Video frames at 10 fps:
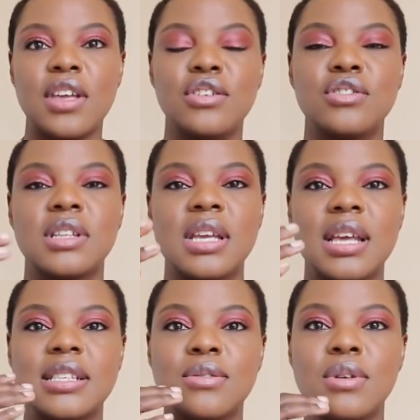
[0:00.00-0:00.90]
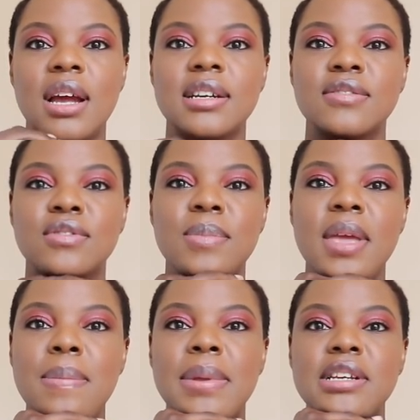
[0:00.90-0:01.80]
that usually gets a reaction from
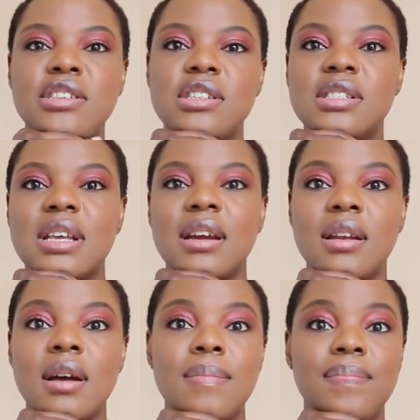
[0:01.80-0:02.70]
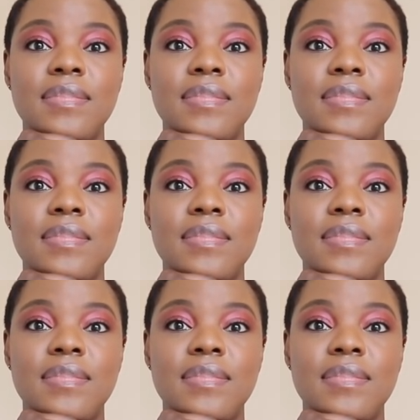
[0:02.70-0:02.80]
him. And he's just like, no.